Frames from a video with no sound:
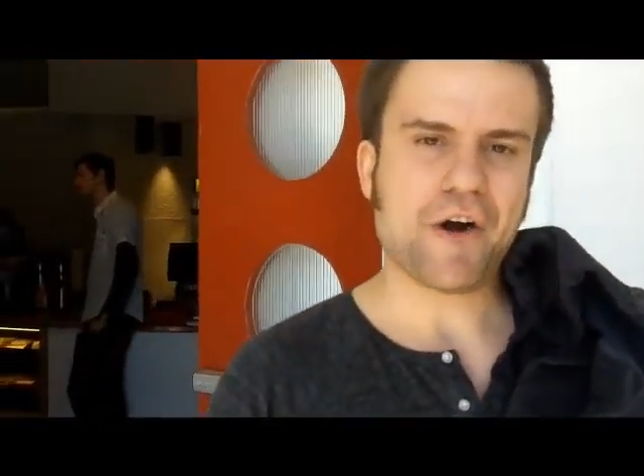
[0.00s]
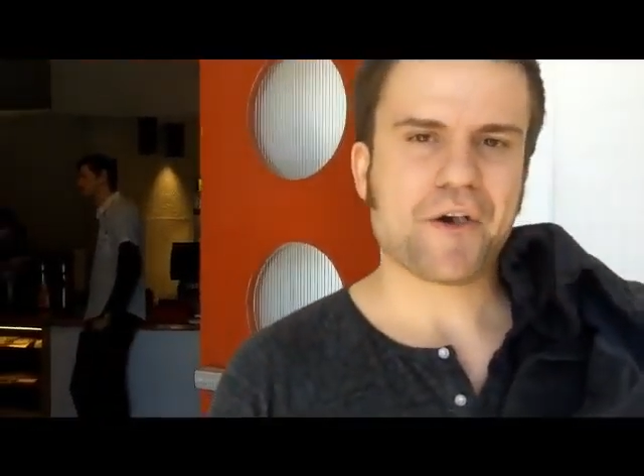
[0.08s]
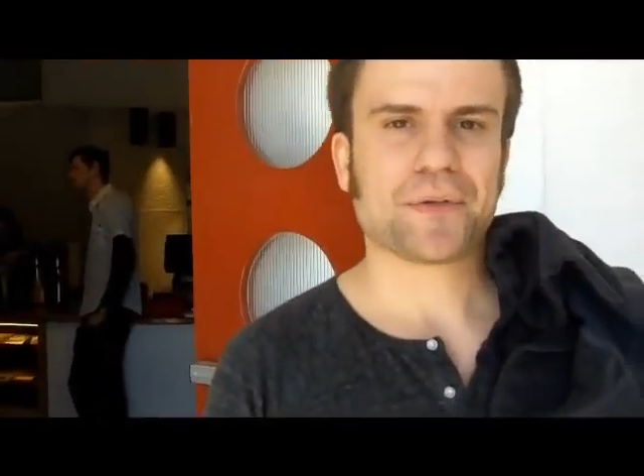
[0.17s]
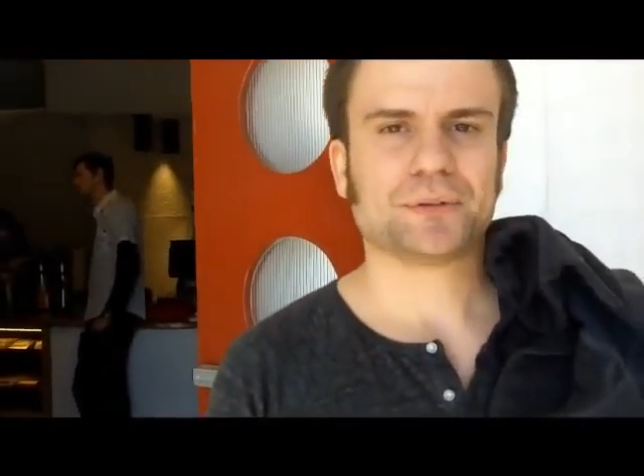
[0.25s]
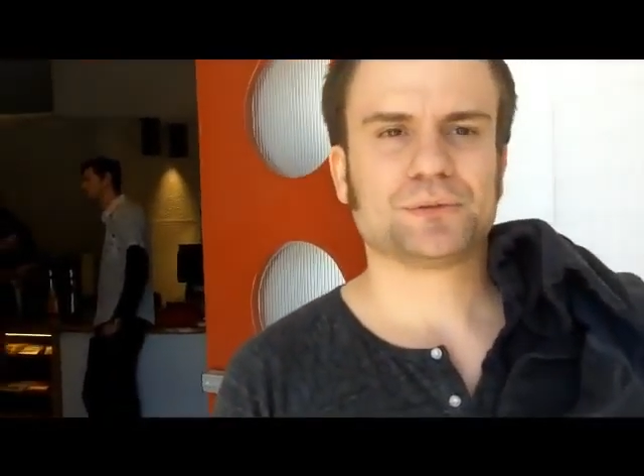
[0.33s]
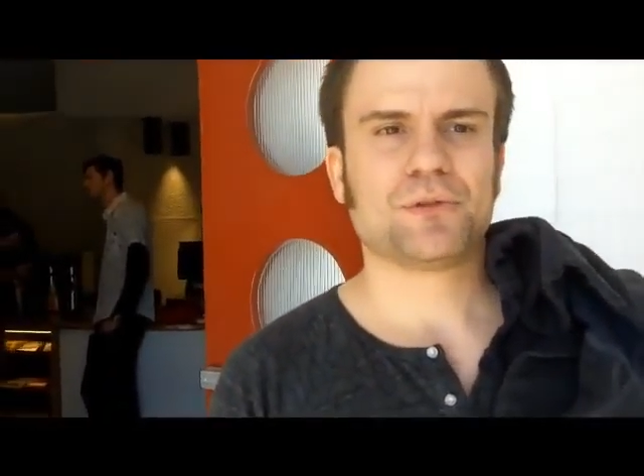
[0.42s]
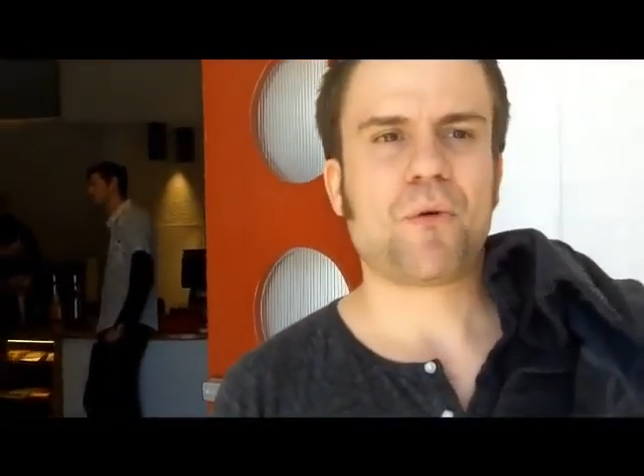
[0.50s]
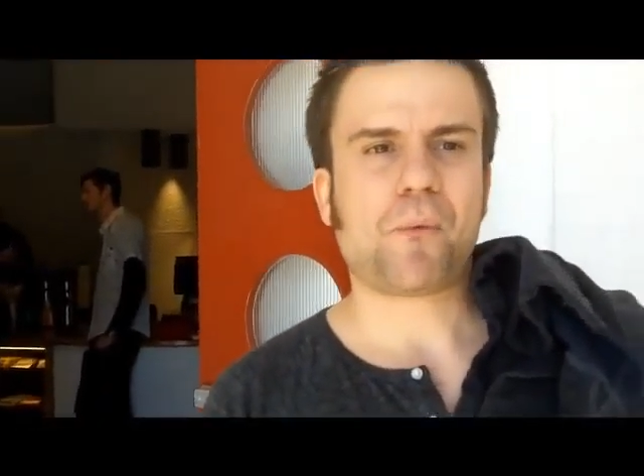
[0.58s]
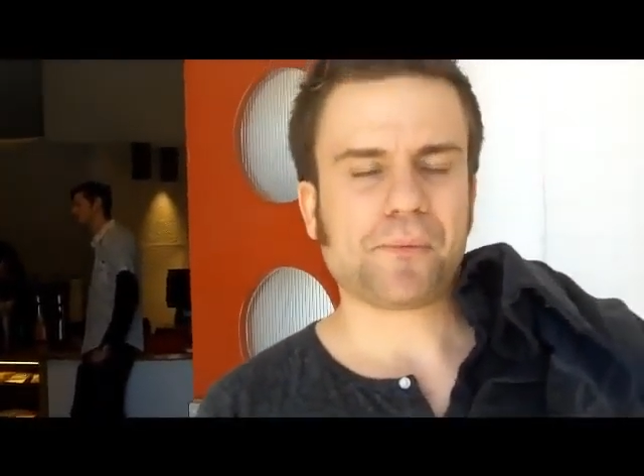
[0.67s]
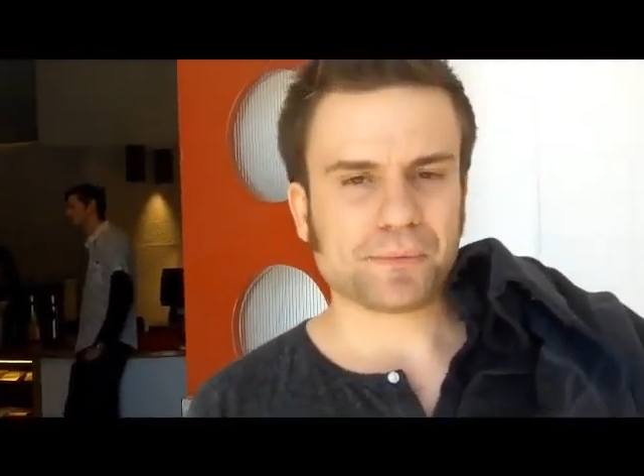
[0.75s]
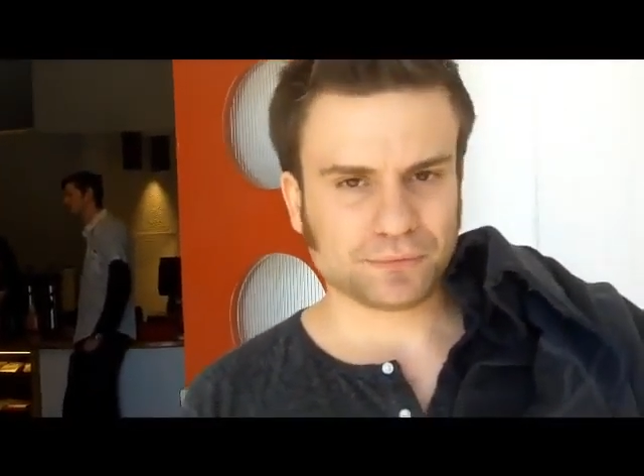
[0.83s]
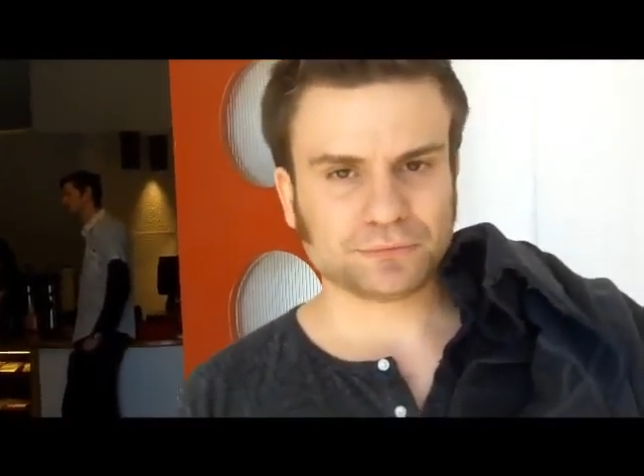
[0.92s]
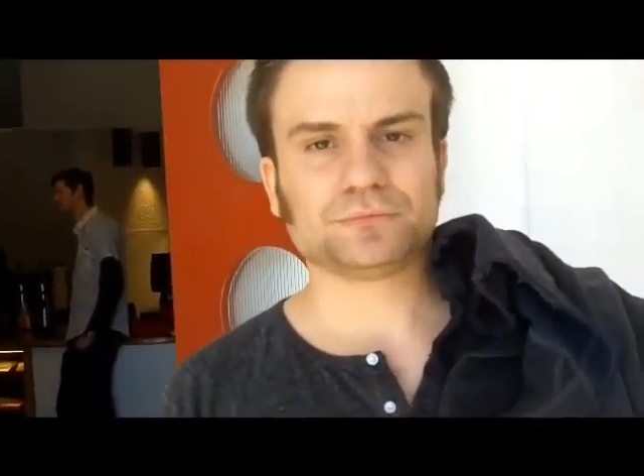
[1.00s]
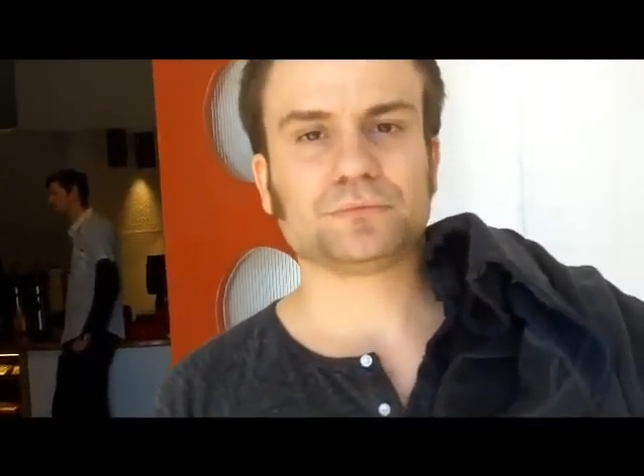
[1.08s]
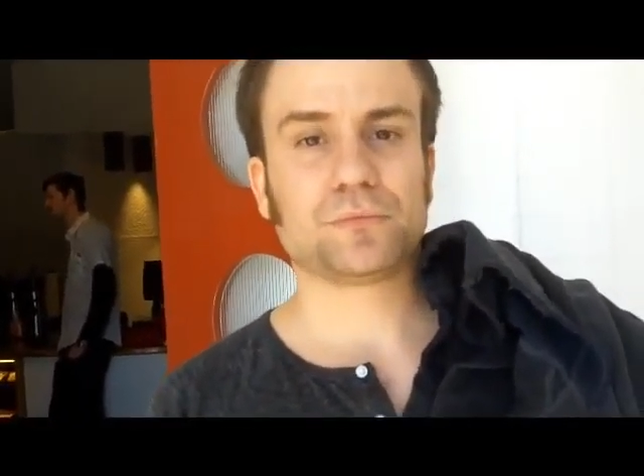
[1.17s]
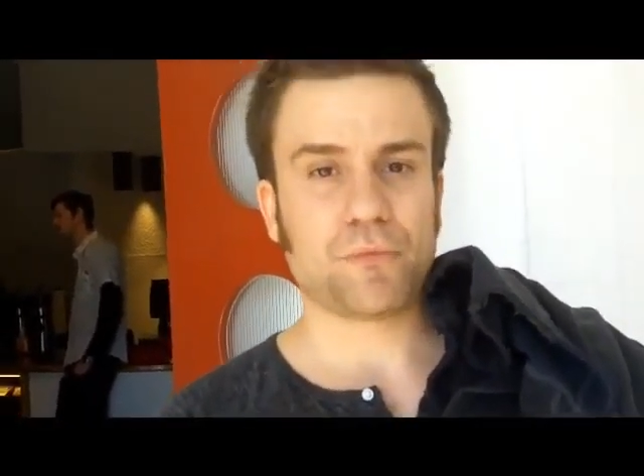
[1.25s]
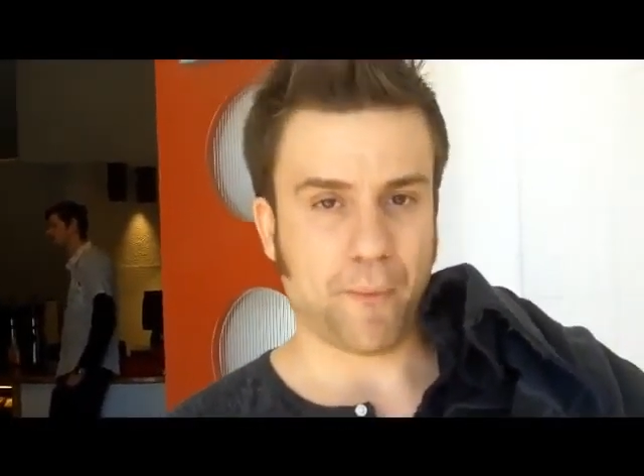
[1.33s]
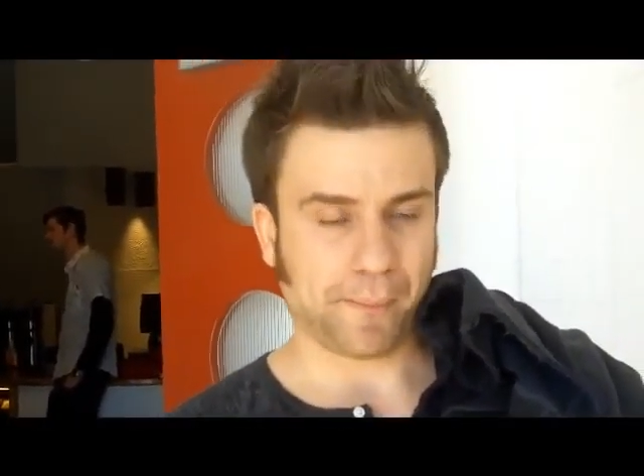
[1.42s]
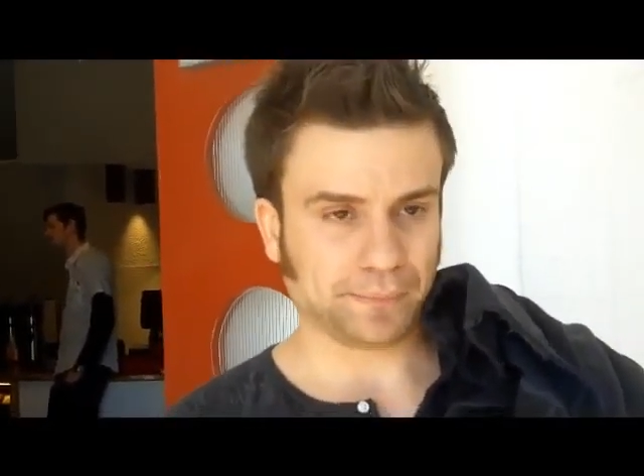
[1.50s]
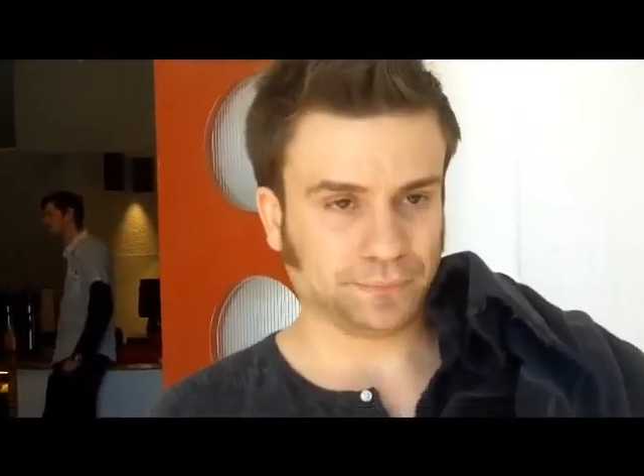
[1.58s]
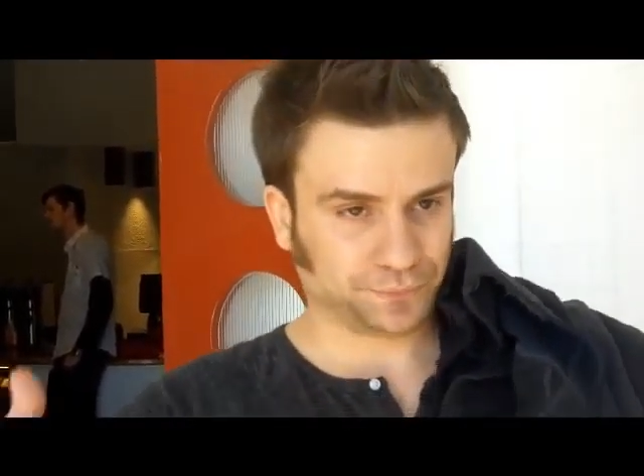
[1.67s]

here for the American premiere of Fell?